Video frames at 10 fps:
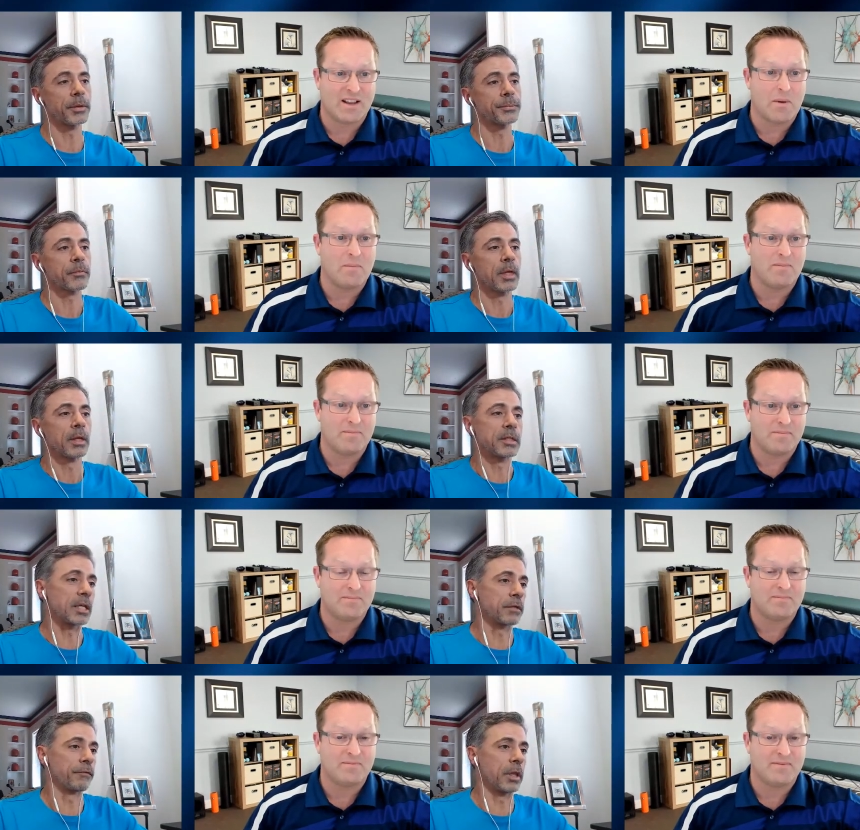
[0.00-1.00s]
Speaker 1: yeah,
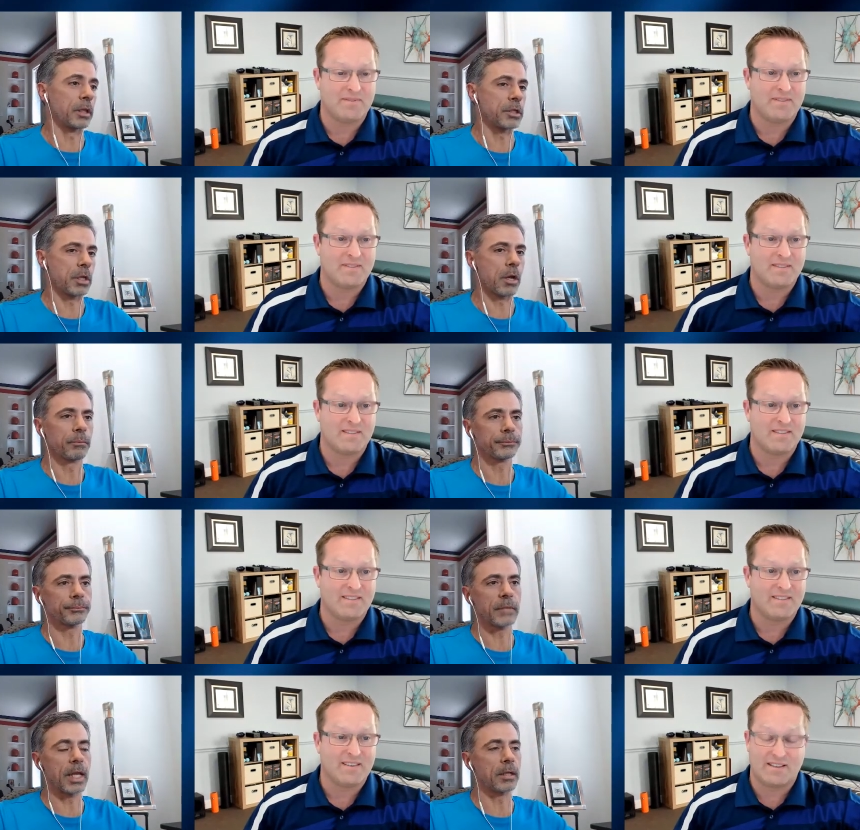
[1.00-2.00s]
takes a village, you know.
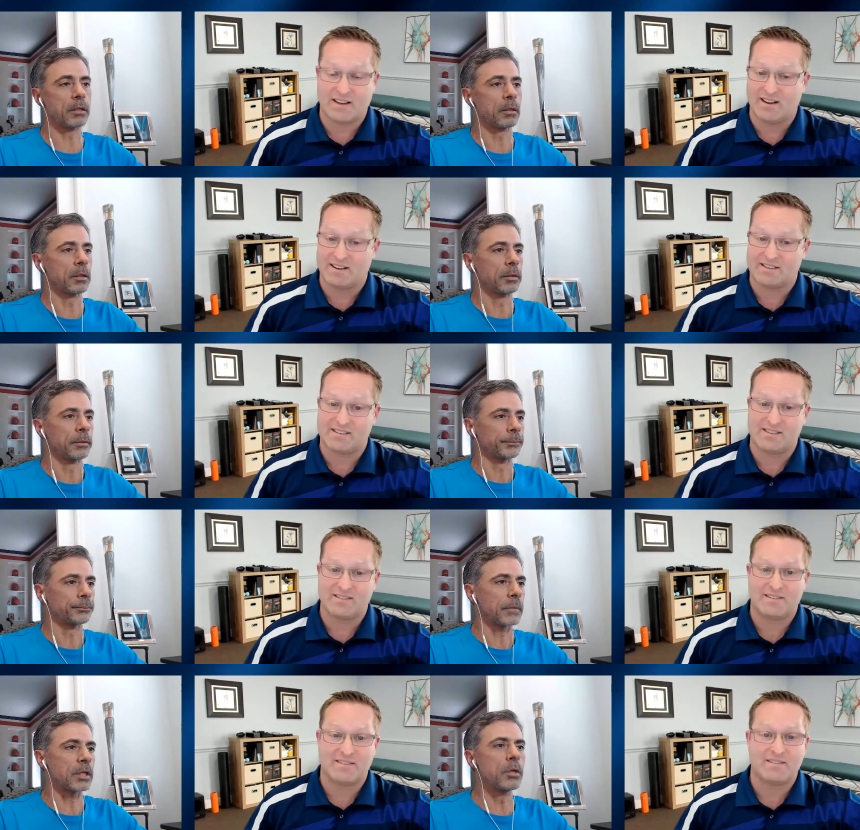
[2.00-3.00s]
And it then does.
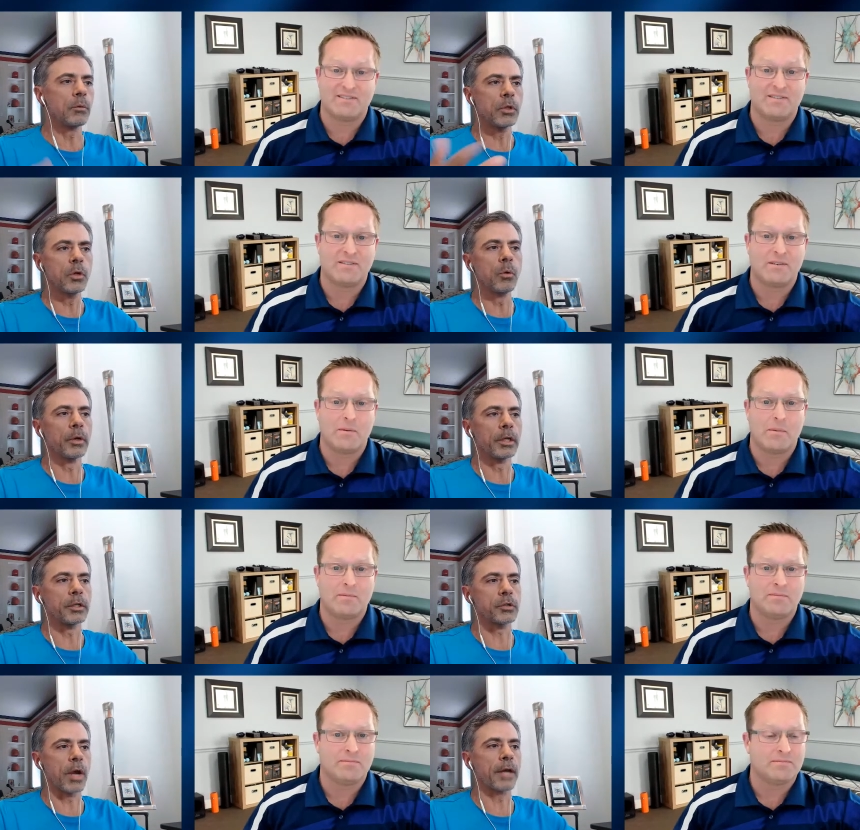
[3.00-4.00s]
you you were into
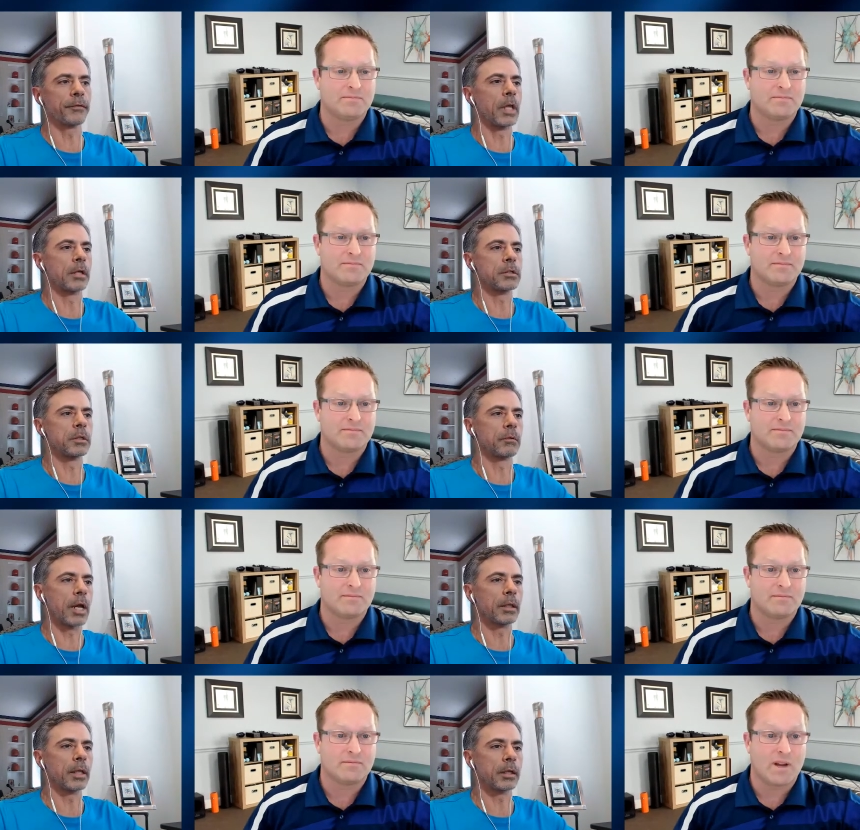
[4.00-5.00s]
triathlon too,
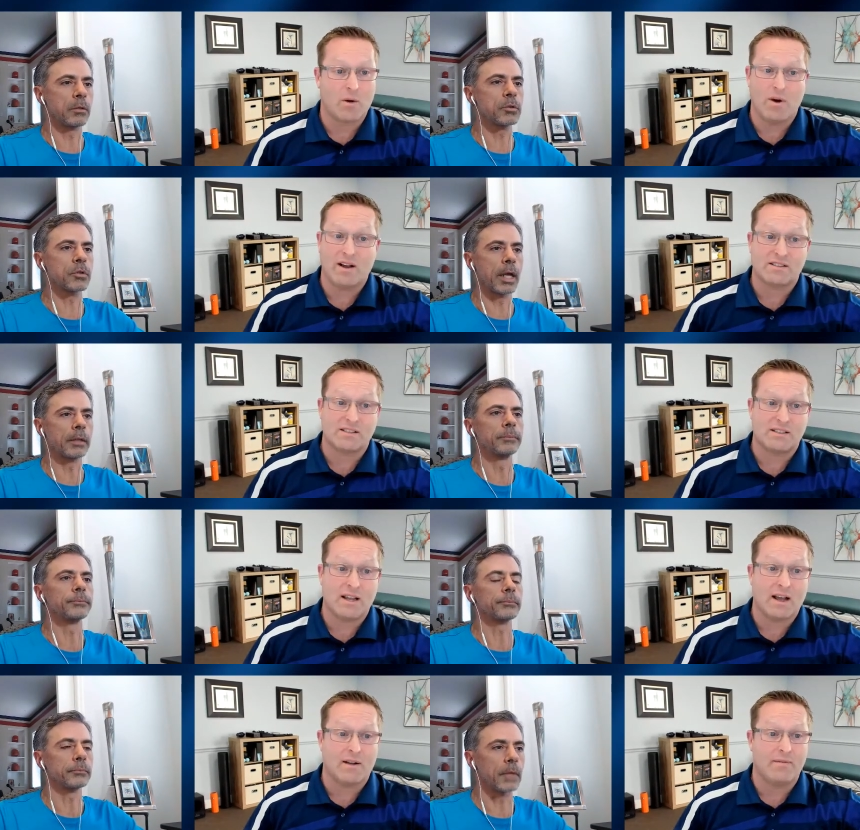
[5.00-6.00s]
right? Like I was, trained.
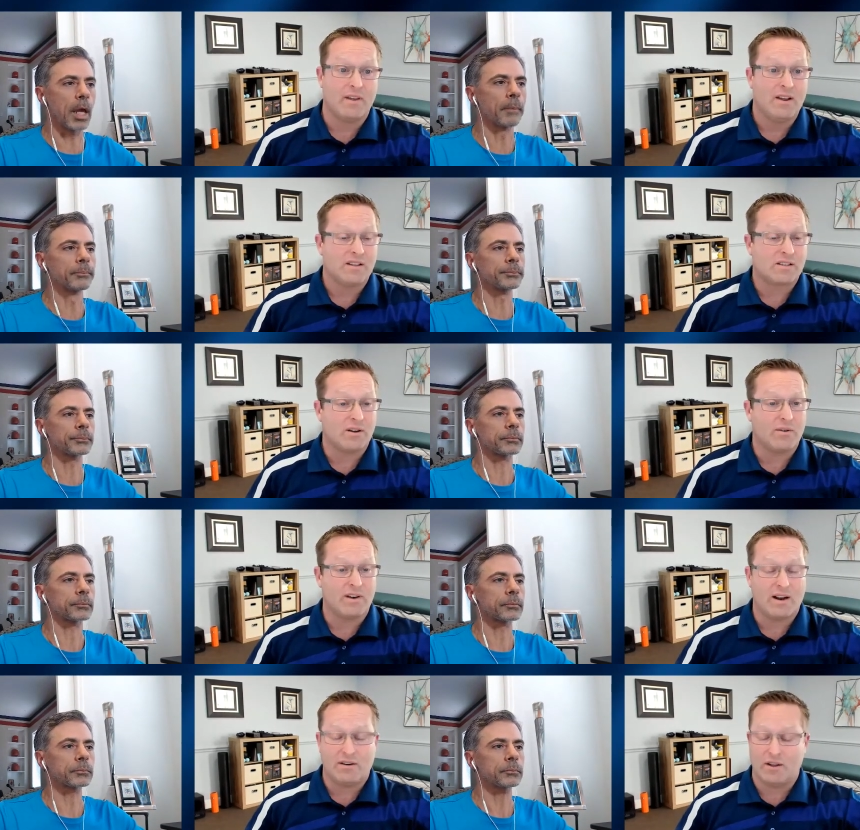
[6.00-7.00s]
Speaker 2: yeah, yeah. So not
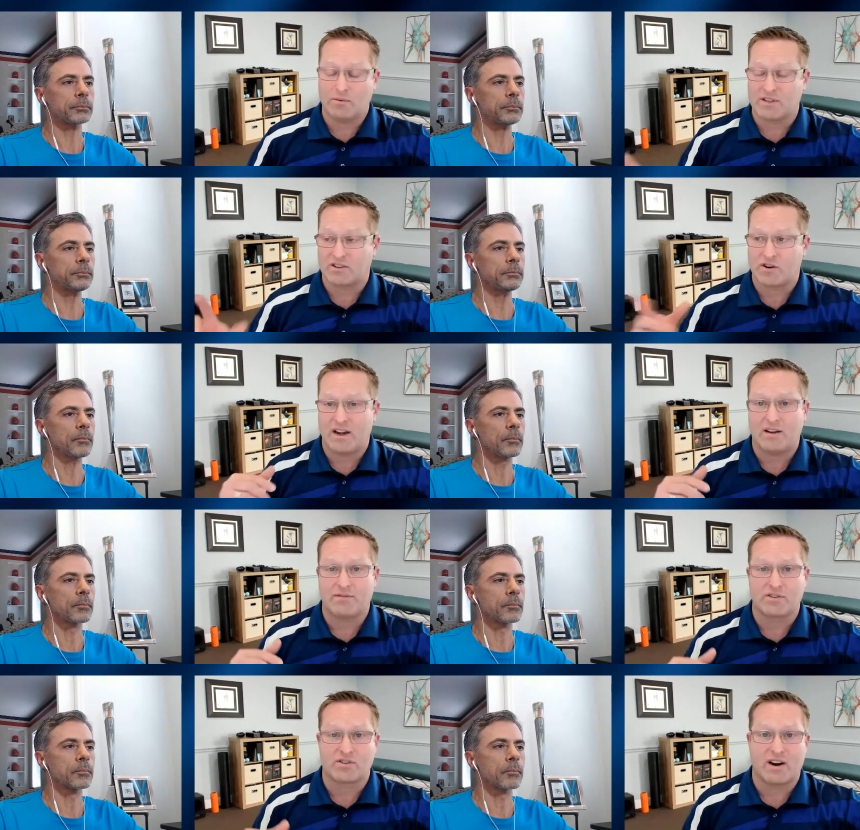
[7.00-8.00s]
only was I training for
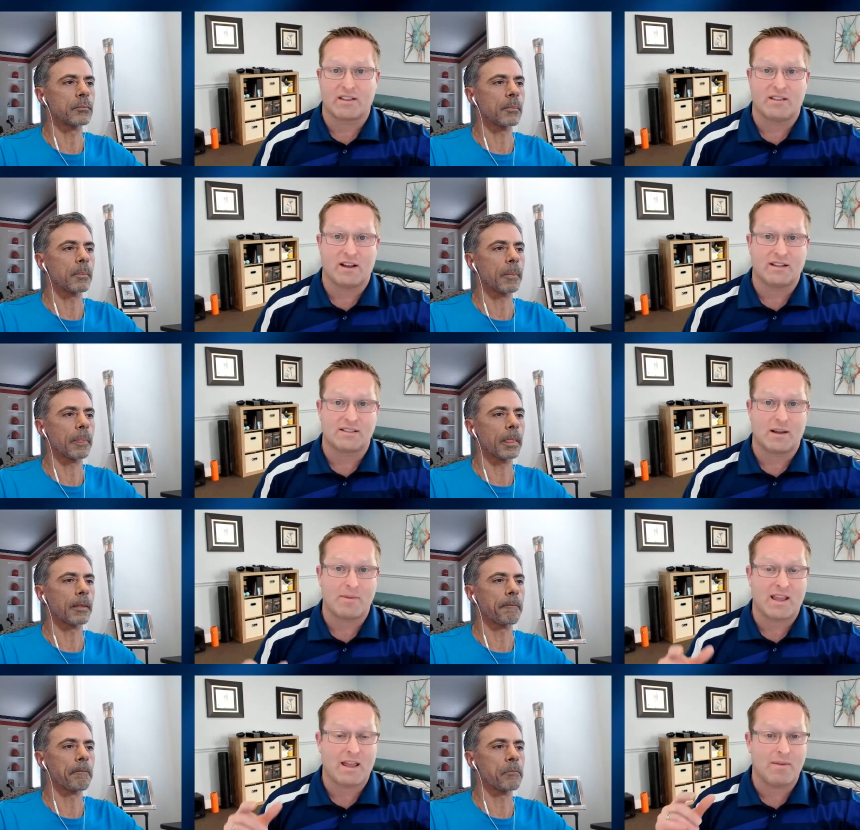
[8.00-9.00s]
triathlons, I
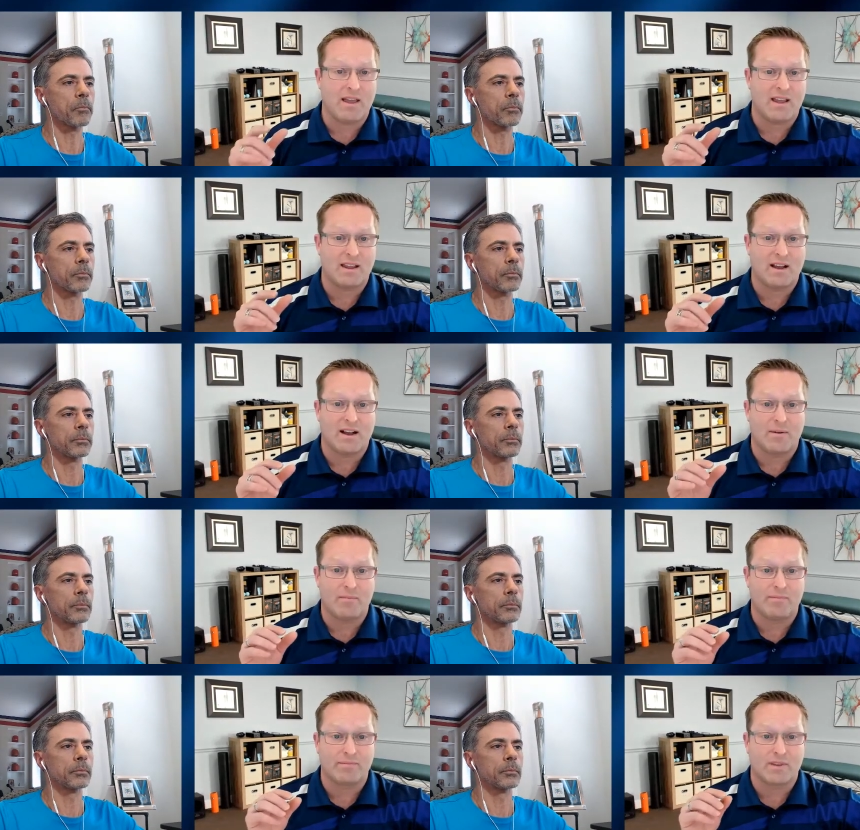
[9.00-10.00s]
became a um,
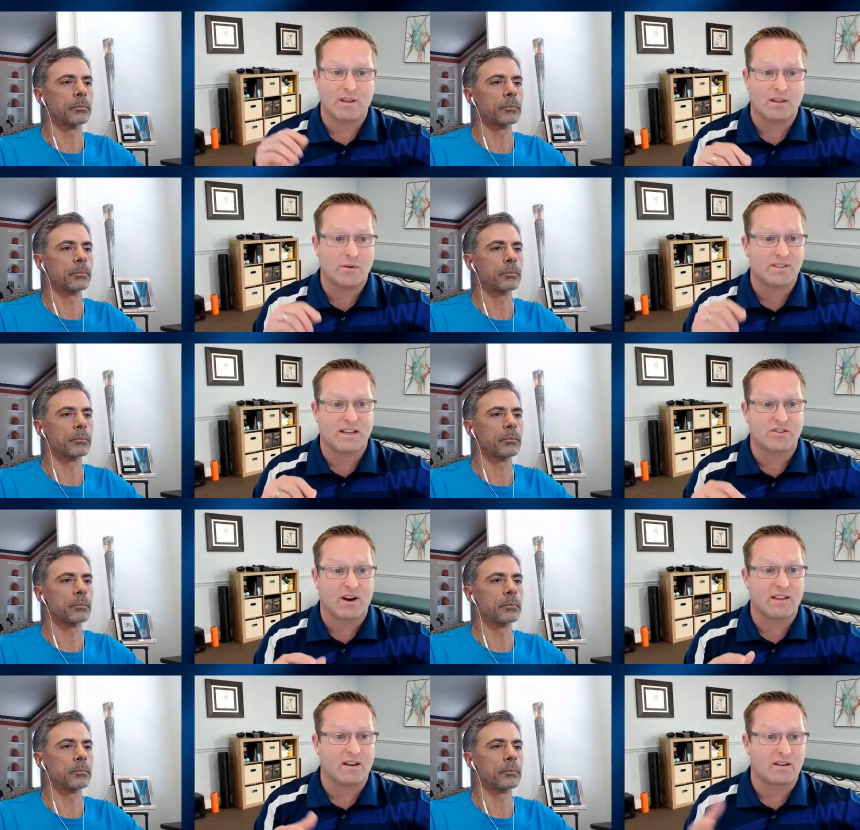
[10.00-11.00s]
USA
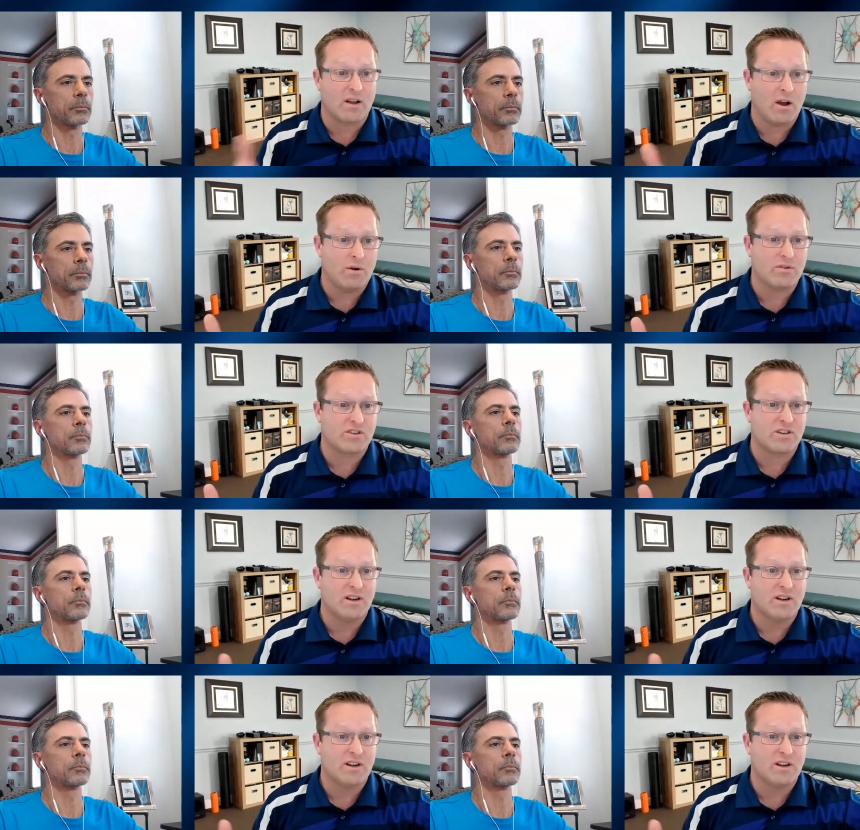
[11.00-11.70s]
Triathlon coach